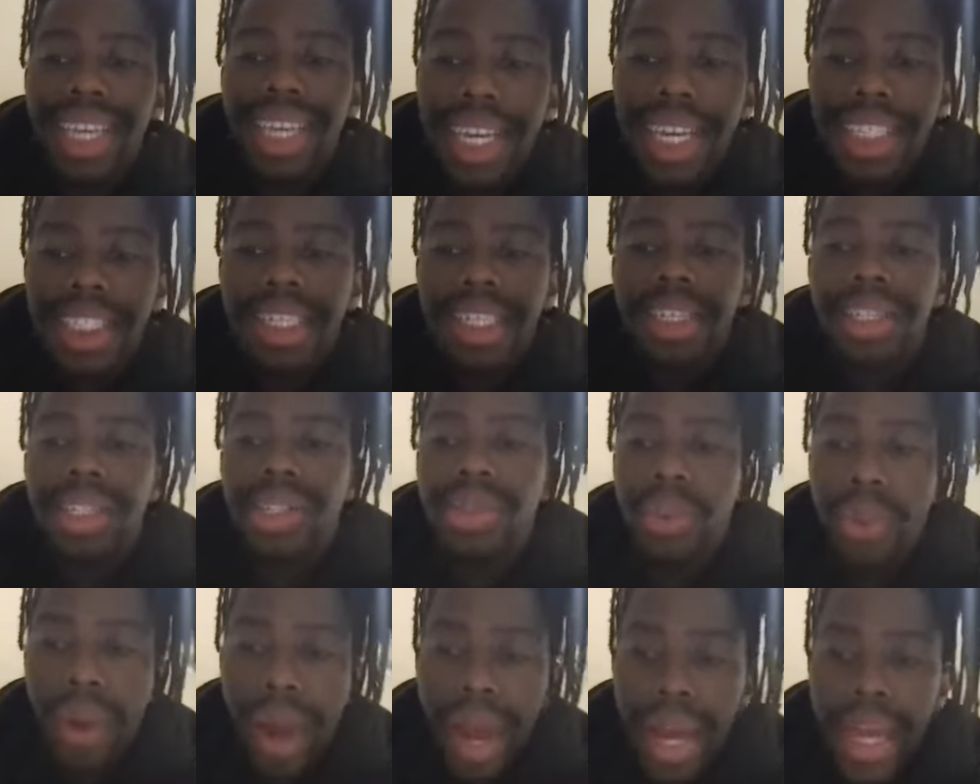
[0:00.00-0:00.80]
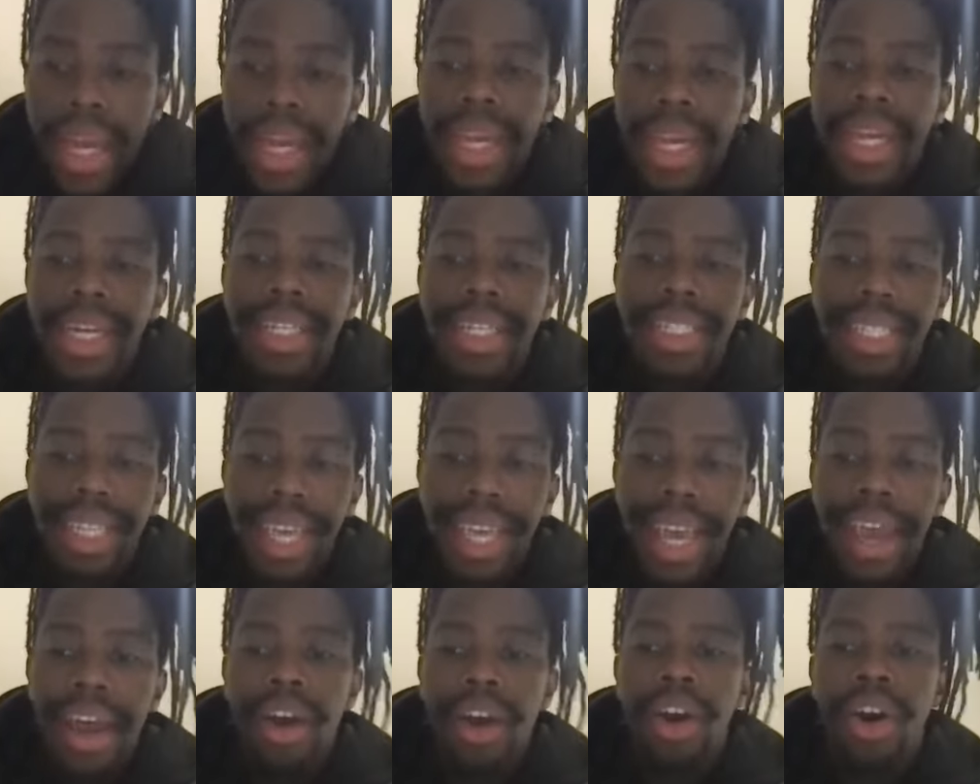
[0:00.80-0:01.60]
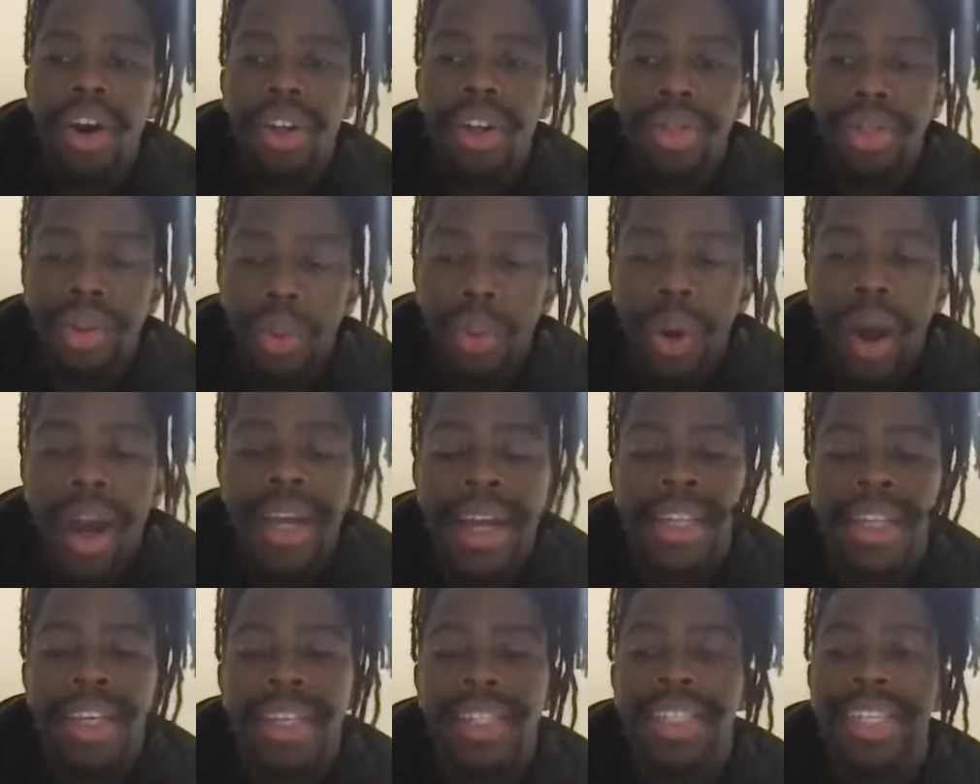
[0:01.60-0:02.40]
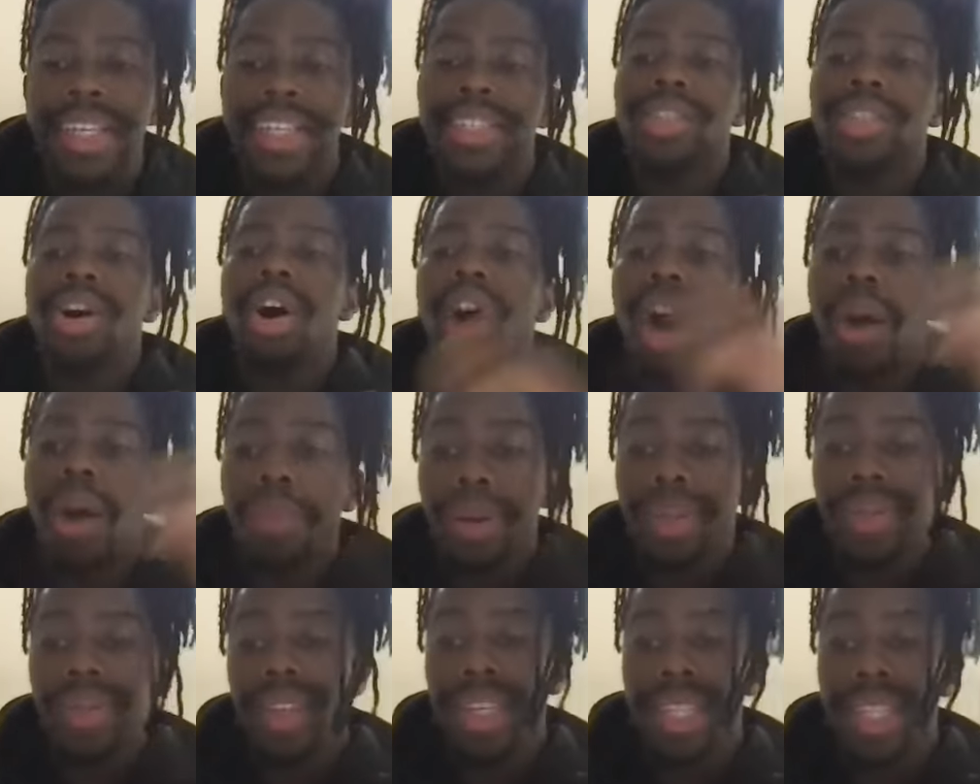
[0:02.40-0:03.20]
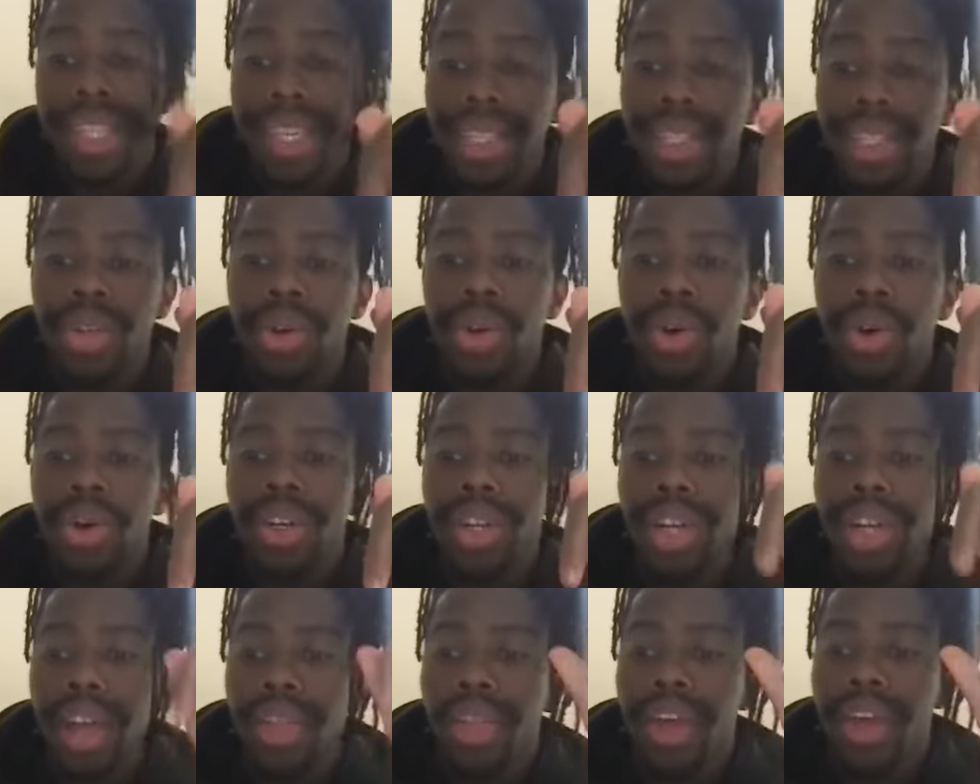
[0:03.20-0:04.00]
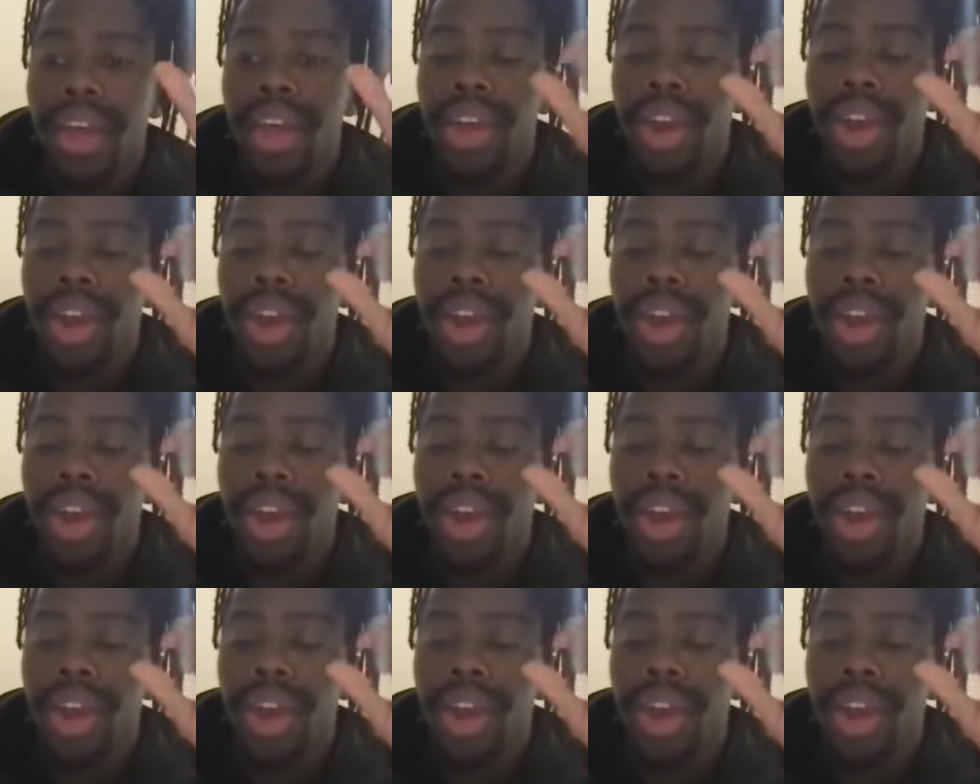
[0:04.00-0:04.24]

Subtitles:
Easiest way to get on the whitelist is to hop in the Discord and then